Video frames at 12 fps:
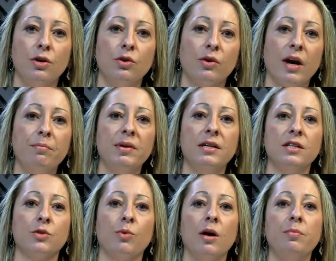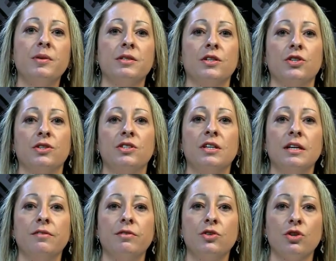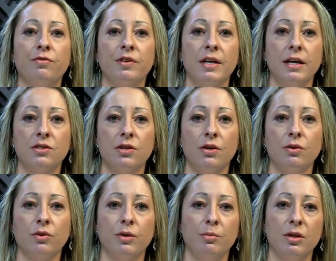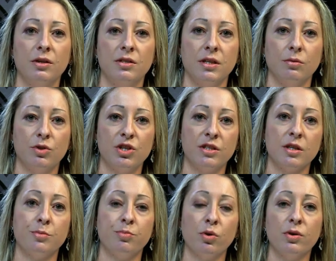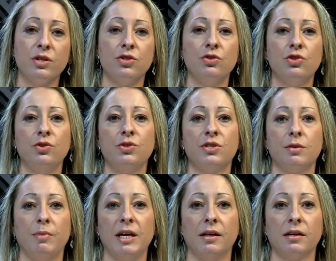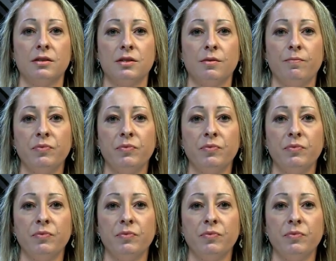your company is well positioned to leverage off an external community which is as broad as you choose to make it.